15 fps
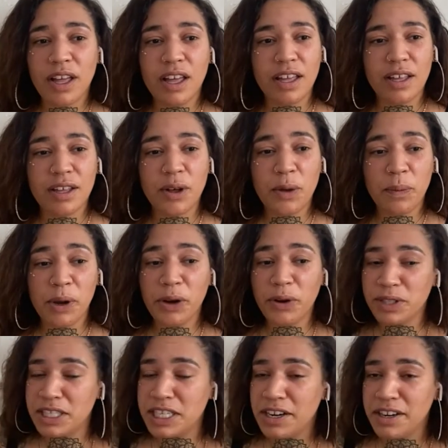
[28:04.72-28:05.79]
uh,
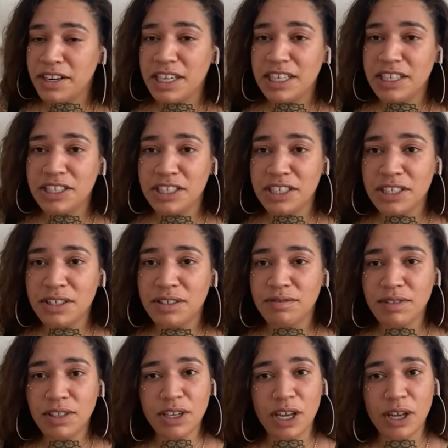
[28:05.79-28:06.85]
homegirl Tierney, she,
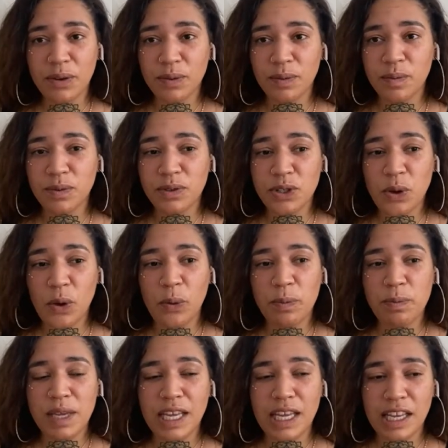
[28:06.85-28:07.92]
you know, told
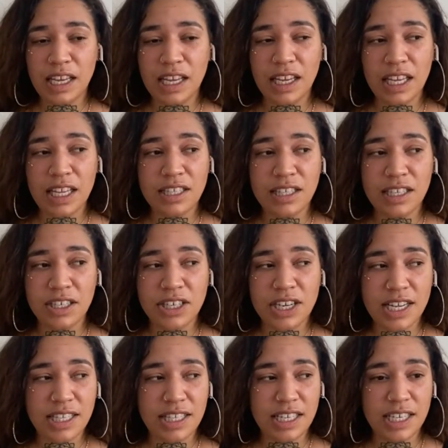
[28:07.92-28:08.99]
me and
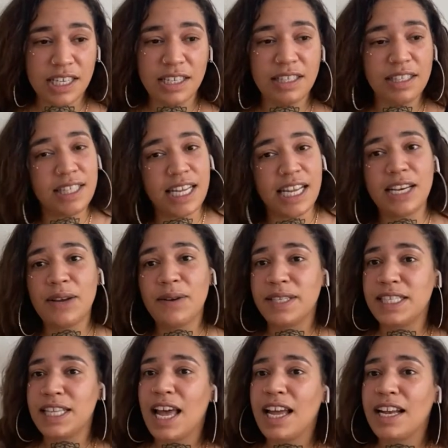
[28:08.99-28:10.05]
suggested stand
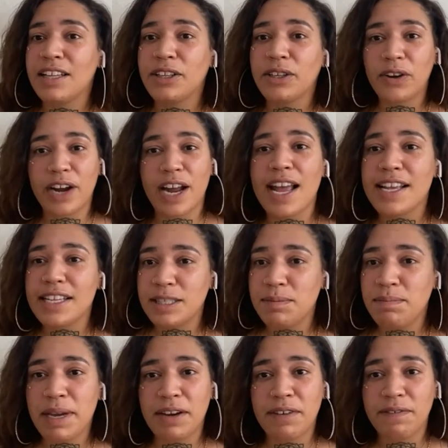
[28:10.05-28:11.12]
outside in the grass
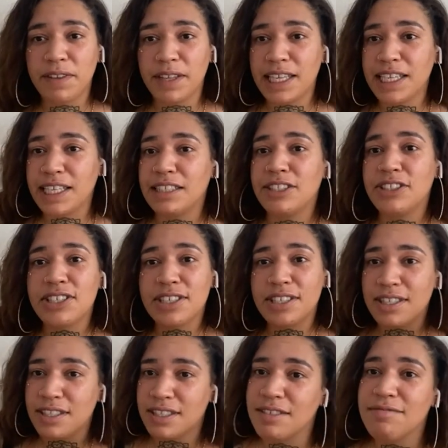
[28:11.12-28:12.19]
barefoot and just
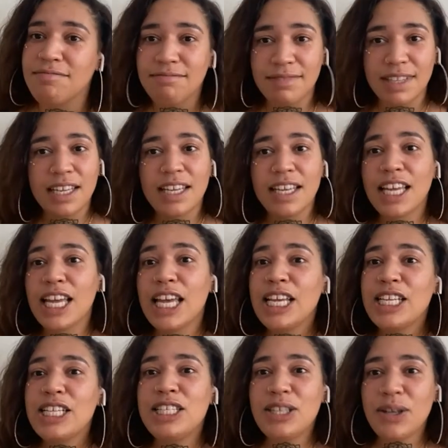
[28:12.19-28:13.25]
mm-hmm.
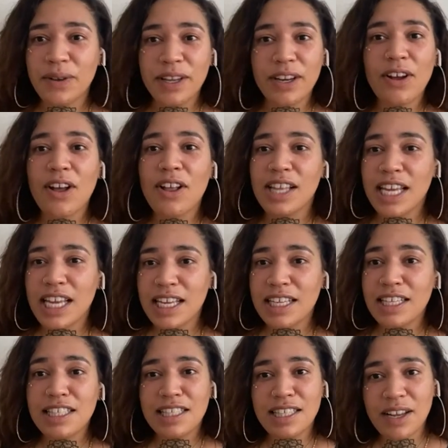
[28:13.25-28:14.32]
soak it all
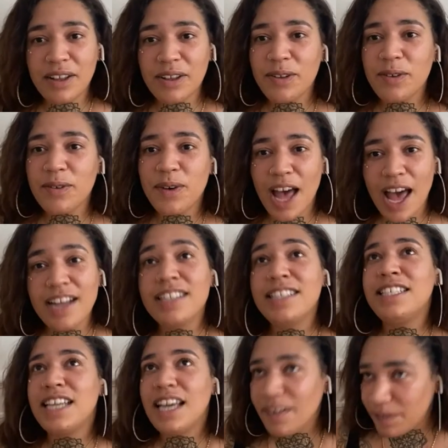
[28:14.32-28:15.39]
in. So I
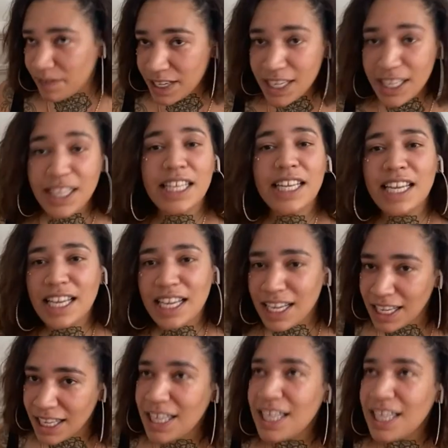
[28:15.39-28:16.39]
definitely,